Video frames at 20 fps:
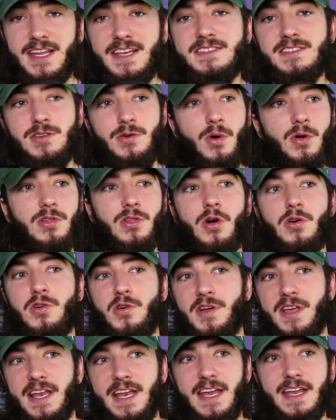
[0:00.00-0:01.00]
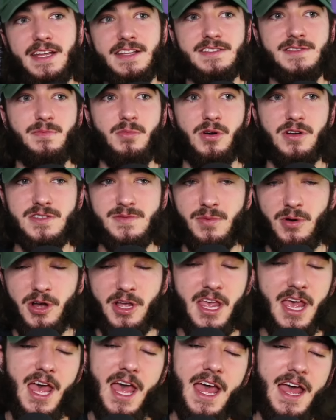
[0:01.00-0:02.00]
It is your local Canadian
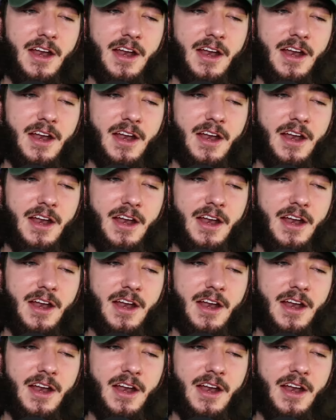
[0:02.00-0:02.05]
sportsbook